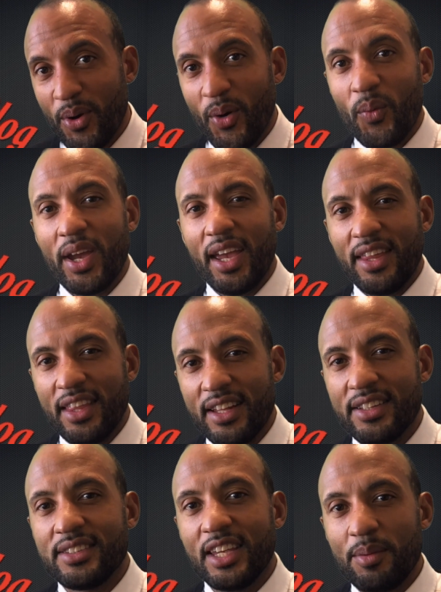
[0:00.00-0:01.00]
but it
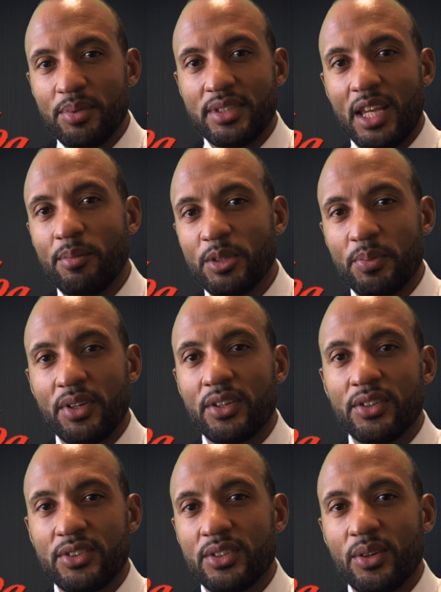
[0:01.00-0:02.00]
then seems seamless
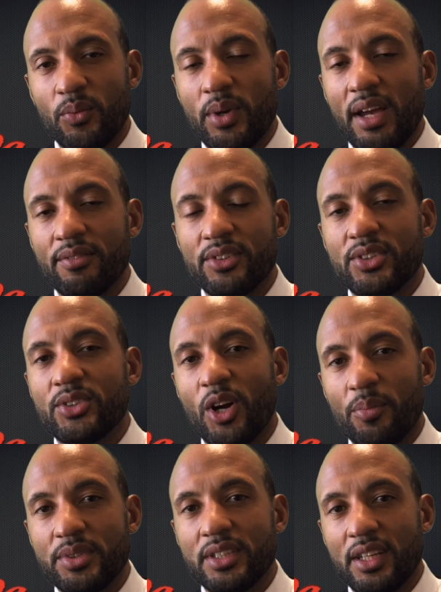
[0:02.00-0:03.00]
because we haven't
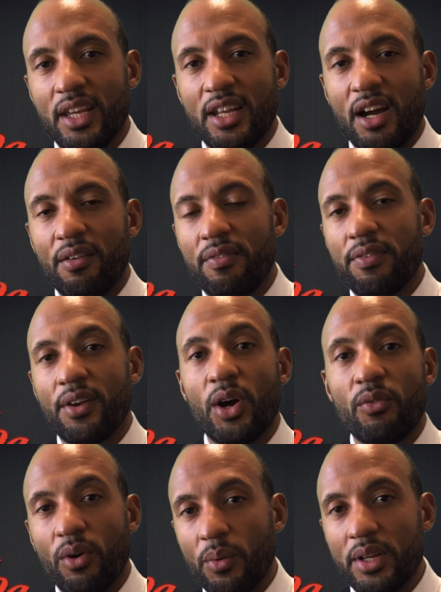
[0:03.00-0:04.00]
stopped in our
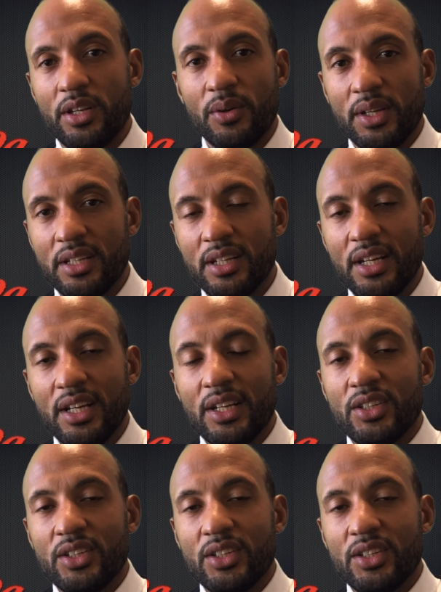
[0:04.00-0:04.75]
flow of what we're doing.